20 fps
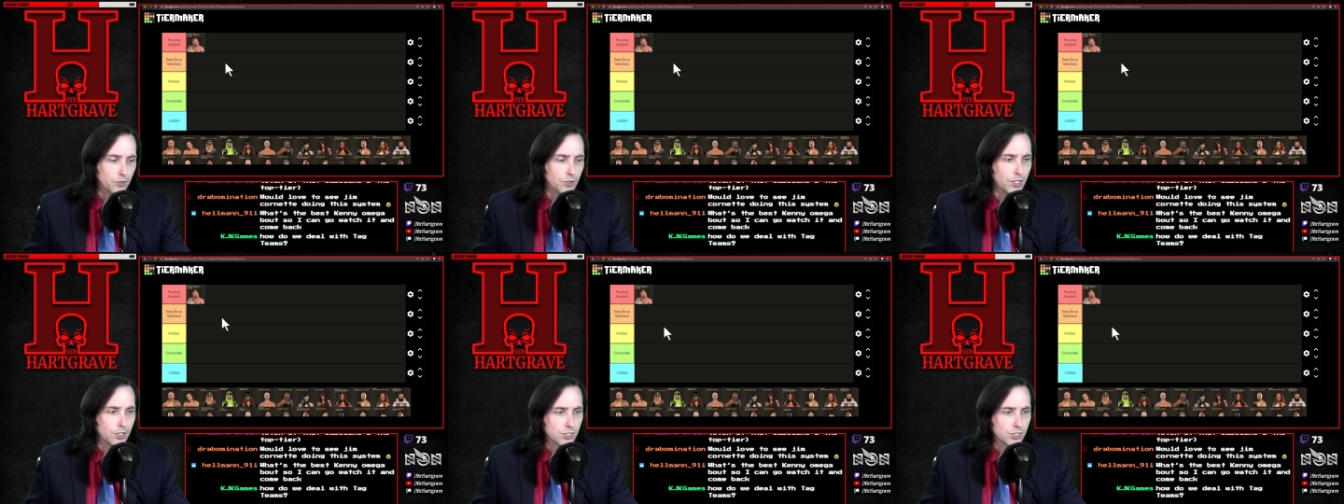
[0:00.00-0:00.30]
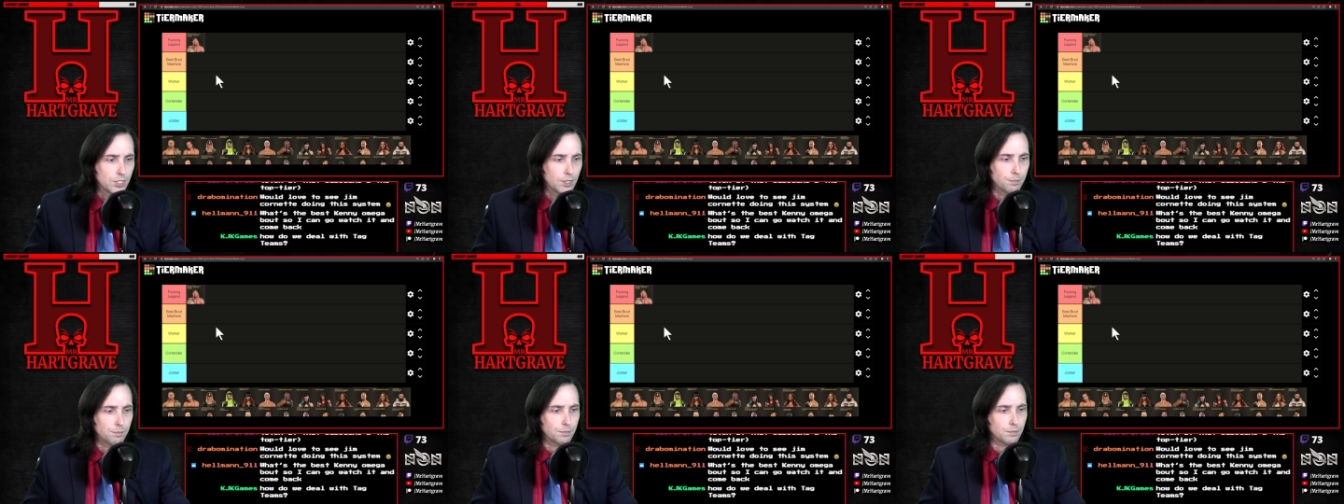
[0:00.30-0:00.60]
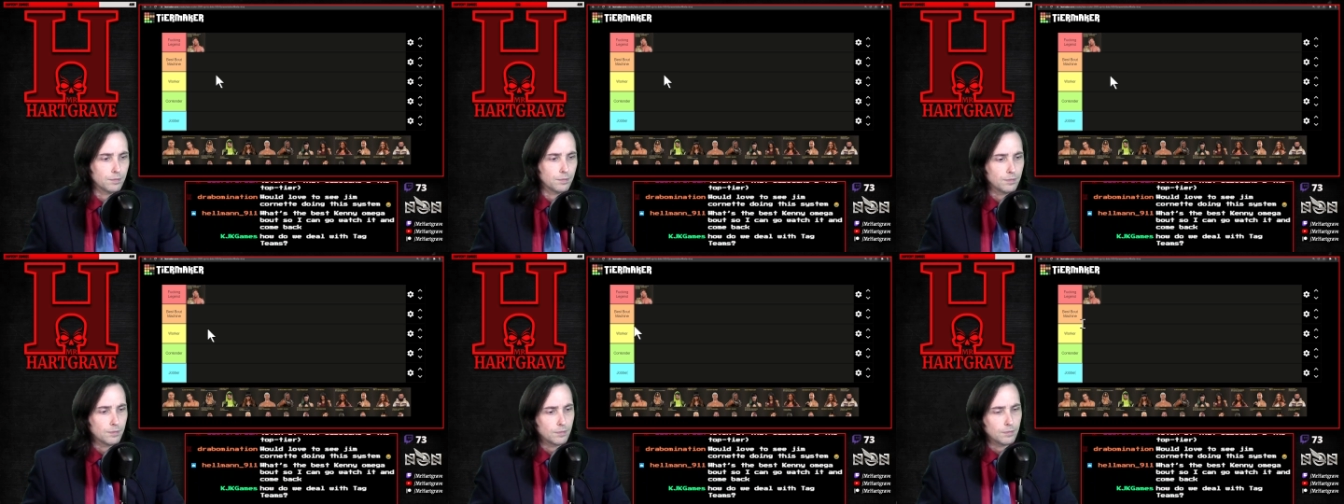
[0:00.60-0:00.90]
There's some
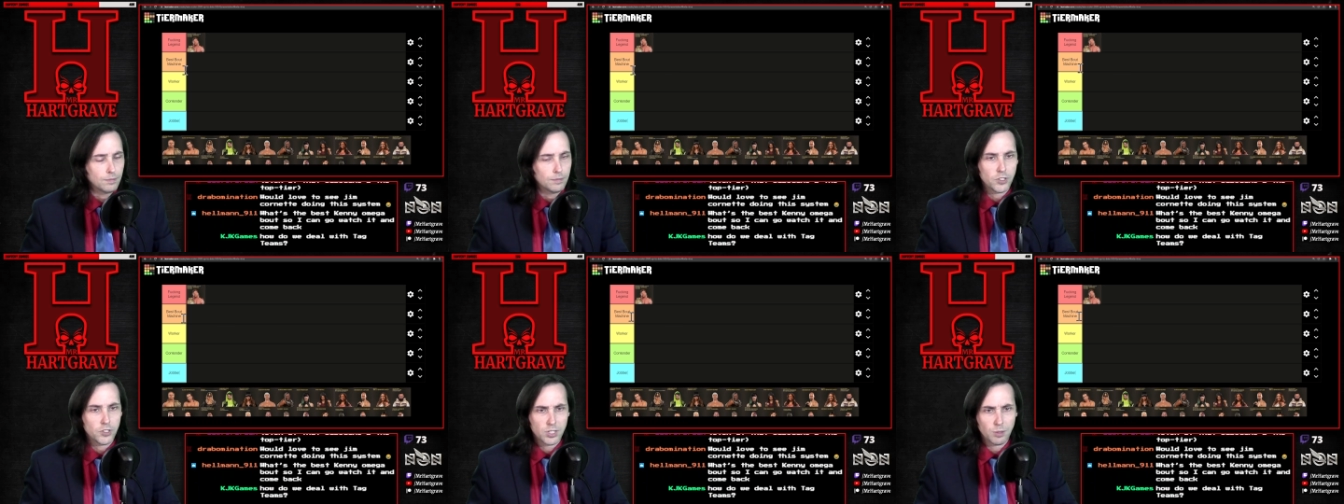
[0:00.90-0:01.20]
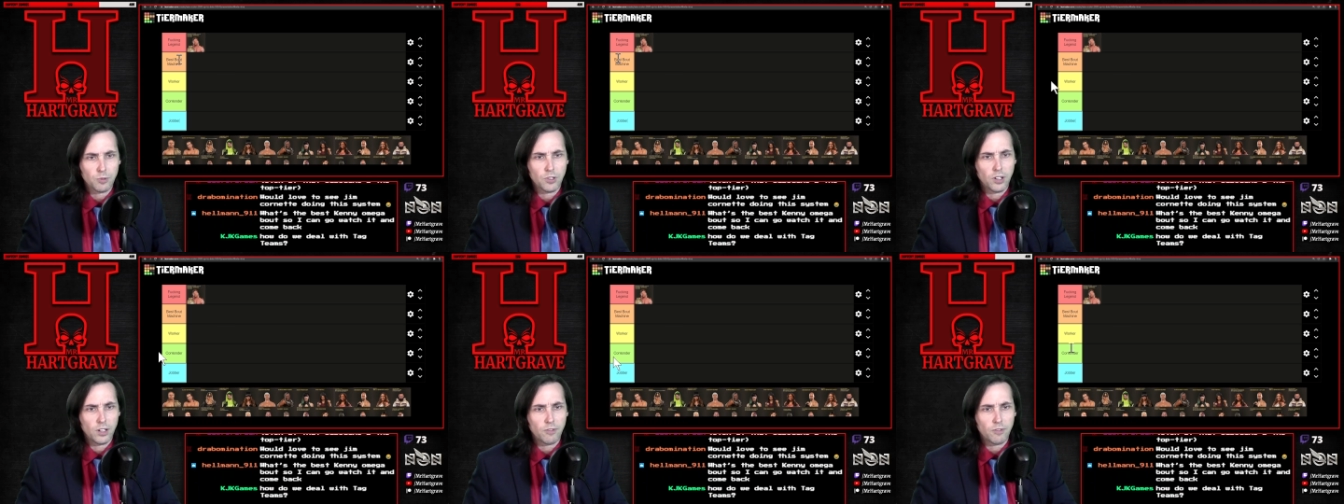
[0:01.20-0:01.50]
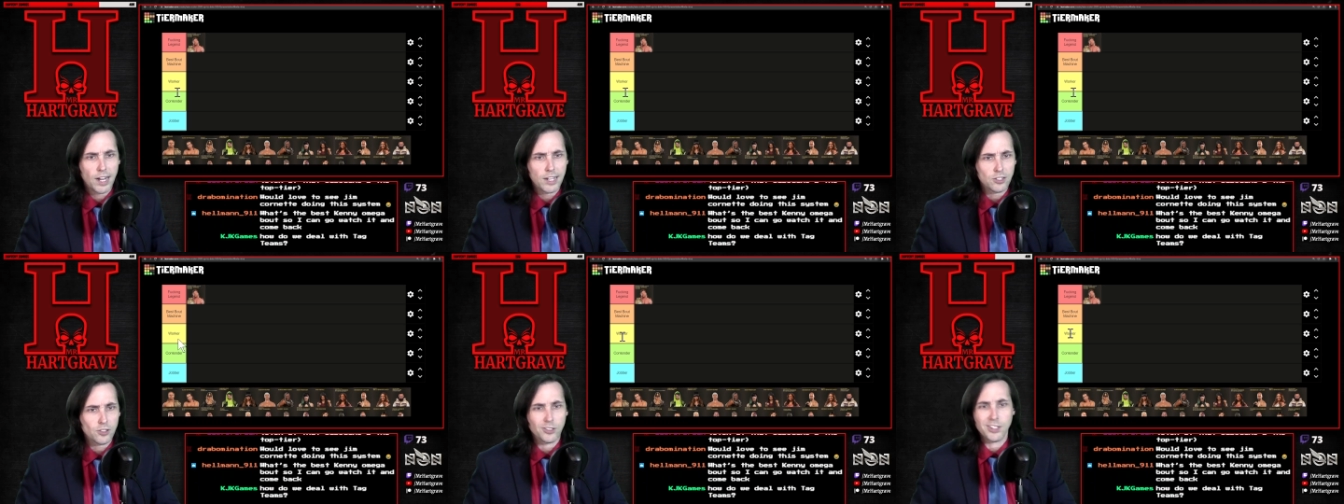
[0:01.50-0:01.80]
good
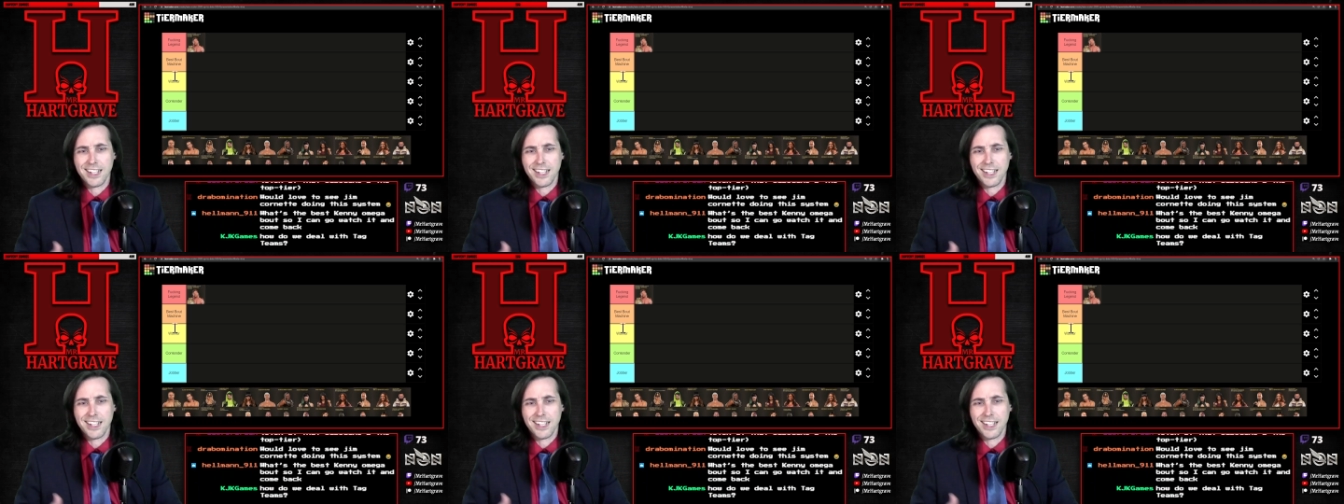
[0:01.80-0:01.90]
wrestlers.